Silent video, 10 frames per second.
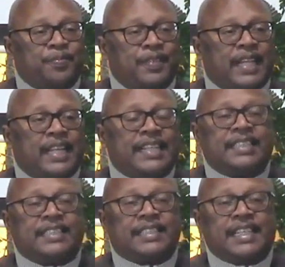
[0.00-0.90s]
I like
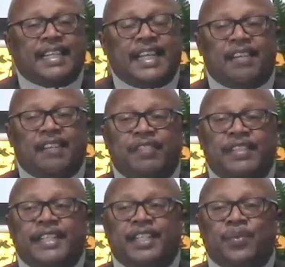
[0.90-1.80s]
to say every
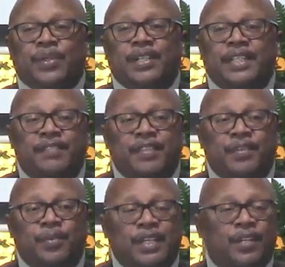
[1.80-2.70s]
day that we're
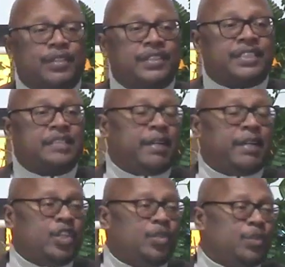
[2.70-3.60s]
living, now, does anybody
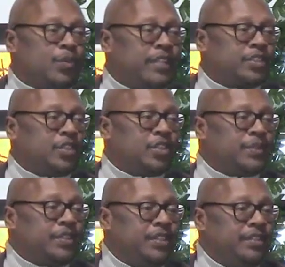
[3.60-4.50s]
know when Christ's going to
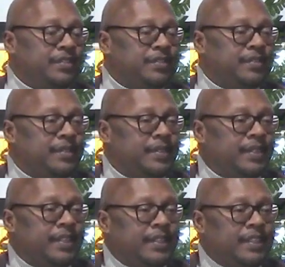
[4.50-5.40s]
return?
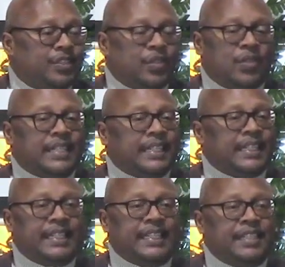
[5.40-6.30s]
Don't let
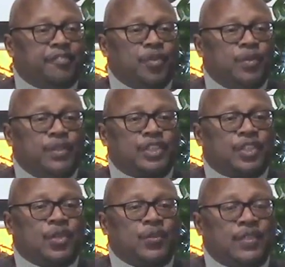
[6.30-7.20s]
any foolish
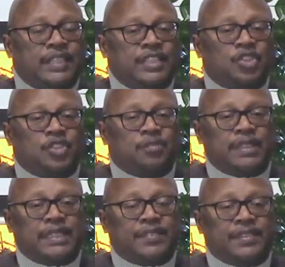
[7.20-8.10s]
cult lead you to
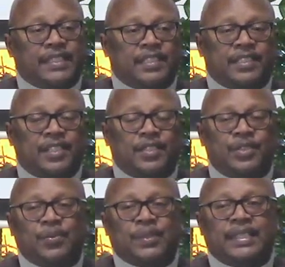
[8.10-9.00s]
believe that they can tell you
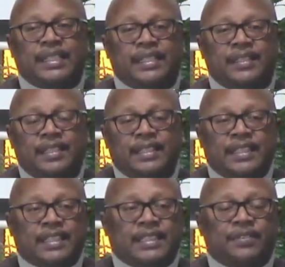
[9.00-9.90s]
what day,
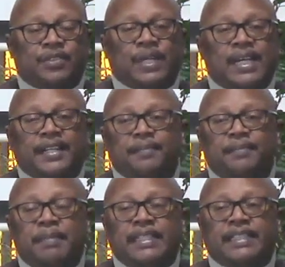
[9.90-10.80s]
because they've tried it
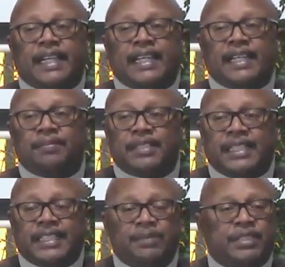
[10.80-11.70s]
many times and they
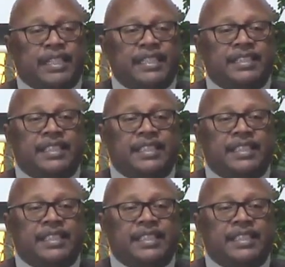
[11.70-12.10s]
keep changing